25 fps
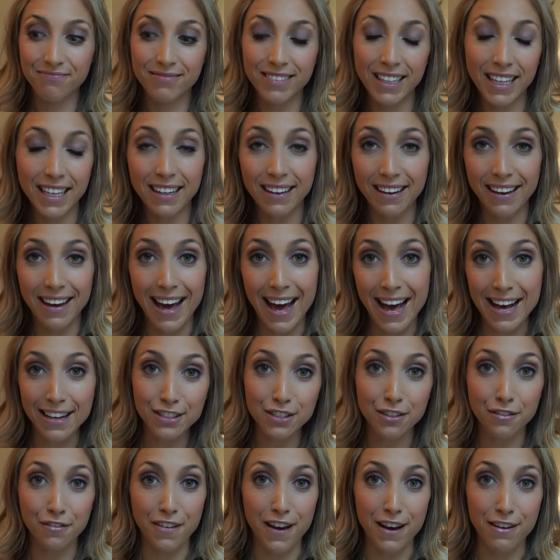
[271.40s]
like
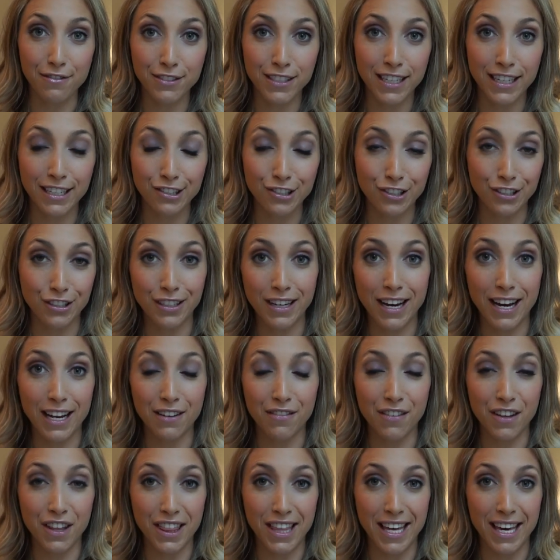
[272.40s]
as a foundation
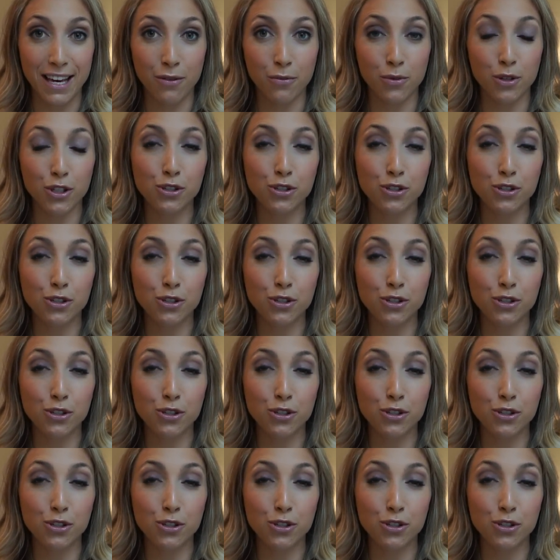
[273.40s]
kind of a thing